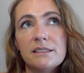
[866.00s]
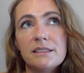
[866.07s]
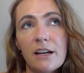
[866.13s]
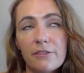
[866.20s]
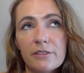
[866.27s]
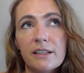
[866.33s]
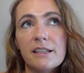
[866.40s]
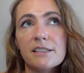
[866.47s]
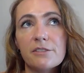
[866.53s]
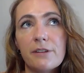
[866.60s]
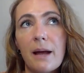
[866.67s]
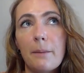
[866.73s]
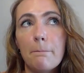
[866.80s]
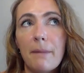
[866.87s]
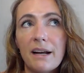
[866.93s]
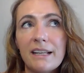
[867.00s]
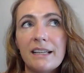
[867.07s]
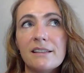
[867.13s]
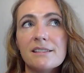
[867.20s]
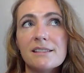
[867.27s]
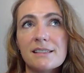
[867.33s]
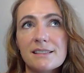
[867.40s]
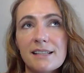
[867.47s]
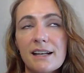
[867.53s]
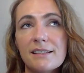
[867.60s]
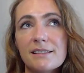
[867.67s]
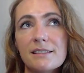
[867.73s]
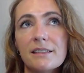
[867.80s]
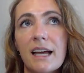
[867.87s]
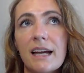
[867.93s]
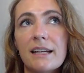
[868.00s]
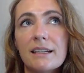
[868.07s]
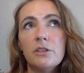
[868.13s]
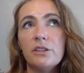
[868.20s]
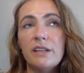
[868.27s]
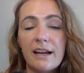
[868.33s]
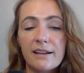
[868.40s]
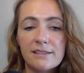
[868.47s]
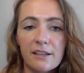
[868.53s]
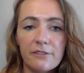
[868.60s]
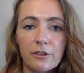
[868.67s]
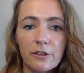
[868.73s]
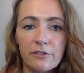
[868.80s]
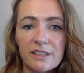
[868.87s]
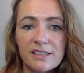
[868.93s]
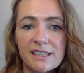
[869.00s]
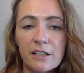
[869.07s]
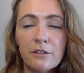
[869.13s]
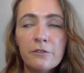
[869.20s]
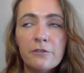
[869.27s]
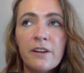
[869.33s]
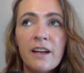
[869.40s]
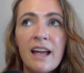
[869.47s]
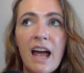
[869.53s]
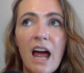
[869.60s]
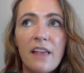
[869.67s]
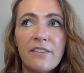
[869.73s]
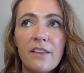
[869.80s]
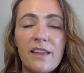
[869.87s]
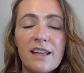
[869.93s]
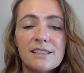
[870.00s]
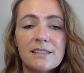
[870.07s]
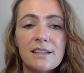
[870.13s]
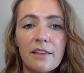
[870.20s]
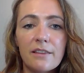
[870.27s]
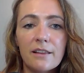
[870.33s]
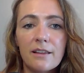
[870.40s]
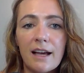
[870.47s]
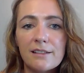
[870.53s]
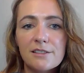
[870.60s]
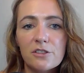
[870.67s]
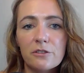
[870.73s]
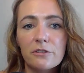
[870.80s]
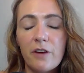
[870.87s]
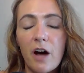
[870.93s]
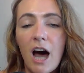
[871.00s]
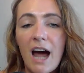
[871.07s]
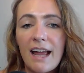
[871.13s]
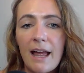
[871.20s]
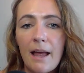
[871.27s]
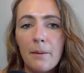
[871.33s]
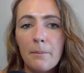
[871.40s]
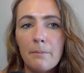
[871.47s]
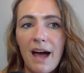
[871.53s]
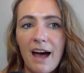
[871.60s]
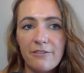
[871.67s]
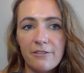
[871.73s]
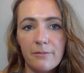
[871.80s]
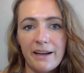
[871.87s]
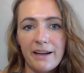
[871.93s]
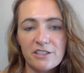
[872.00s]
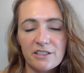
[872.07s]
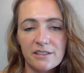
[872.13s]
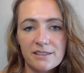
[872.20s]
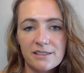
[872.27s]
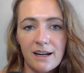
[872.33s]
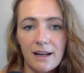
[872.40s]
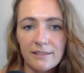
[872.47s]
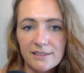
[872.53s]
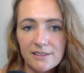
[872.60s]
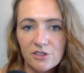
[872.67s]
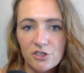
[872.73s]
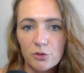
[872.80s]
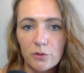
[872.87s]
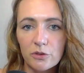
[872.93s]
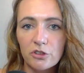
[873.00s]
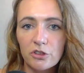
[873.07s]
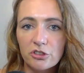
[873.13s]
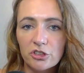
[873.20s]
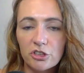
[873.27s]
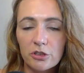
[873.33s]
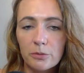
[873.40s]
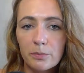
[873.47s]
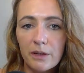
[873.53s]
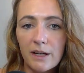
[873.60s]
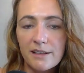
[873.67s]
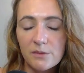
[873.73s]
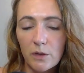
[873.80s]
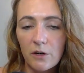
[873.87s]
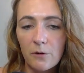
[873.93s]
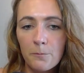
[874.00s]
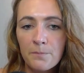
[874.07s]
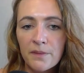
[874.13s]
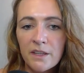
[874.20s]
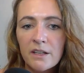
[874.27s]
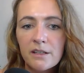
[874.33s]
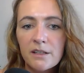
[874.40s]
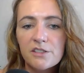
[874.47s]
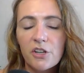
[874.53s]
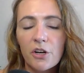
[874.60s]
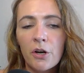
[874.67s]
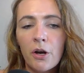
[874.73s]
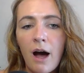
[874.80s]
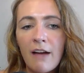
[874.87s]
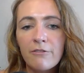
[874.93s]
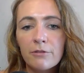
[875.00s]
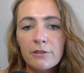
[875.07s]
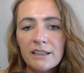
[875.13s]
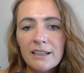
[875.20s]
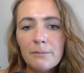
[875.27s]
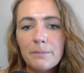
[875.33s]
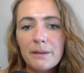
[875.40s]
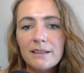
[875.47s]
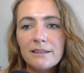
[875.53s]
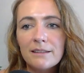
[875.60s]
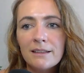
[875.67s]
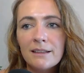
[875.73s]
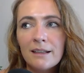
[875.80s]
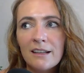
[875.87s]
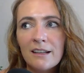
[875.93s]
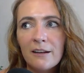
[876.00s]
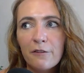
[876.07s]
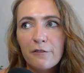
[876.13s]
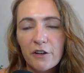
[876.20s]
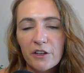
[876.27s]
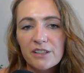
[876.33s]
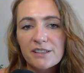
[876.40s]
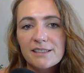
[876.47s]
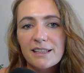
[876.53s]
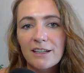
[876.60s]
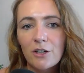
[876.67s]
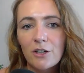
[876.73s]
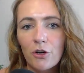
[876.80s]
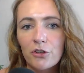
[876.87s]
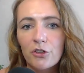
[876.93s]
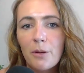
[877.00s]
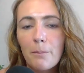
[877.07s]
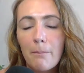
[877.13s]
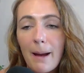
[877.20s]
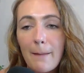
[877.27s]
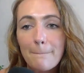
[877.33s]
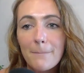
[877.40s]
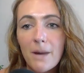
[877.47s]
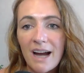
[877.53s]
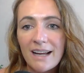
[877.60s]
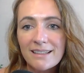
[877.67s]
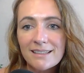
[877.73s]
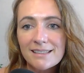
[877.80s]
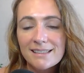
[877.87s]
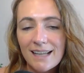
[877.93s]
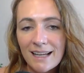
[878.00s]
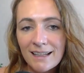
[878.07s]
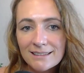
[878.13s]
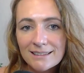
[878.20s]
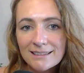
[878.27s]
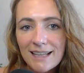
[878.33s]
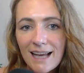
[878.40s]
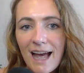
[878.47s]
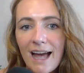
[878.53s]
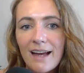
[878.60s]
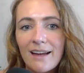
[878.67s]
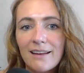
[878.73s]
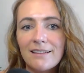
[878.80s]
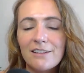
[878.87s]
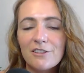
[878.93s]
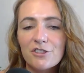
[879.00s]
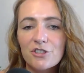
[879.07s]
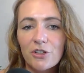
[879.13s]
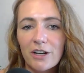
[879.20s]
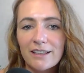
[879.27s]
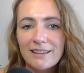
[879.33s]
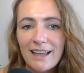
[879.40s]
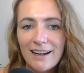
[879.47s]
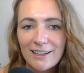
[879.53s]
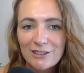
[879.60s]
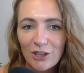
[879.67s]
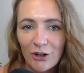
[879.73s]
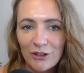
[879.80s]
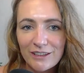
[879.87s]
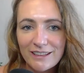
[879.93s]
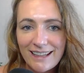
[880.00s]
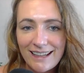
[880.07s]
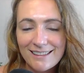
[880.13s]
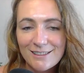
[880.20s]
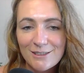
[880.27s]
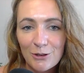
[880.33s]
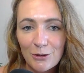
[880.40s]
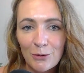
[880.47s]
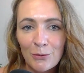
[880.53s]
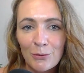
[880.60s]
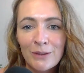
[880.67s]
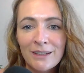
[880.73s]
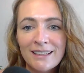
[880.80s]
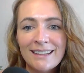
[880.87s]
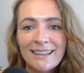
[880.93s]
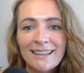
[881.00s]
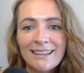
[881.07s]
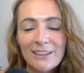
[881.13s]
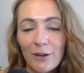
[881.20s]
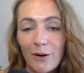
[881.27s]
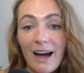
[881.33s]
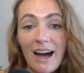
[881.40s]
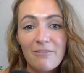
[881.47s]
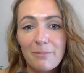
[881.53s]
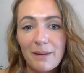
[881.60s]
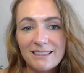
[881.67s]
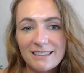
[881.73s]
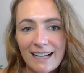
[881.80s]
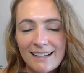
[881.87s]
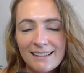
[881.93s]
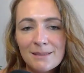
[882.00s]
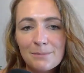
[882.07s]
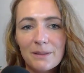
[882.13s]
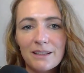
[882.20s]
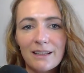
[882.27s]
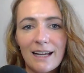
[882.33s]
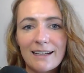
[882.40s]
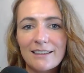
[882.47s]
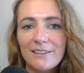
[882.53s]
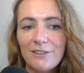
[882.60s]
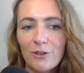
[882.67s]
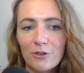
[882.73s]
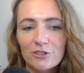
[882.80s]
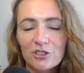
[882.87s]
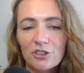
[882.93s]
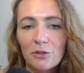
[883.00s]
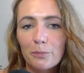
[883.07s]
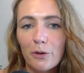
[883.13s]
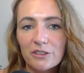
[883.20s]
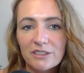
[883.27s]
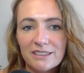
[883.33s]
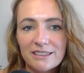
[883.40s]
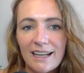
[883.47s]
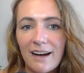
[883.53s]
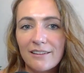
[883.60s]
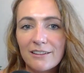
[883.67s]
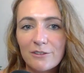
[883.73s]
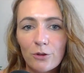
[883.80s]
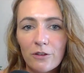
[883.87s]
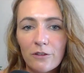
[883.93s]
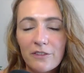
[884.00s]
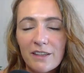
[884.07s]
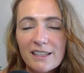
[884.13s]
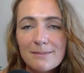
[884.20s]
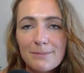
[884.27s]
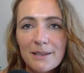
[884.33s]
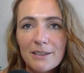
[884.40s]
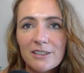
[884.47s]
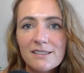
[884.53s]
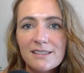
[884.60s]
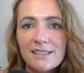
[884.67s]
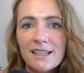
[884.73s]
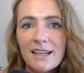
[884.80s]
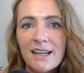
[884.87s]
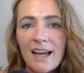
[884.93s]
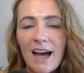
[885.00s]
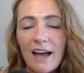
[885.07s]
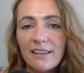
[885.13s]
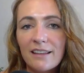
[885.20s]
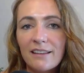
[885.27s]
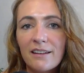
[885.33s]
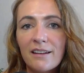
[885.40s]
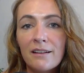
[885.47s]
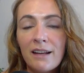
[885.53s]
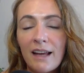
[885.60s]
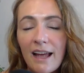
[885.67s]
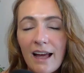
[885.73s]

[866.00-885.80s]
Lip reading: definitely is around money and success and like your next level of yourself. And then there's another like sort of I am affirmations that I listen to on YouTube as well. So I've really been focusing on my mindset and ensuring that I don't get too, I have my days, but like not too bogged down in all of this, because at the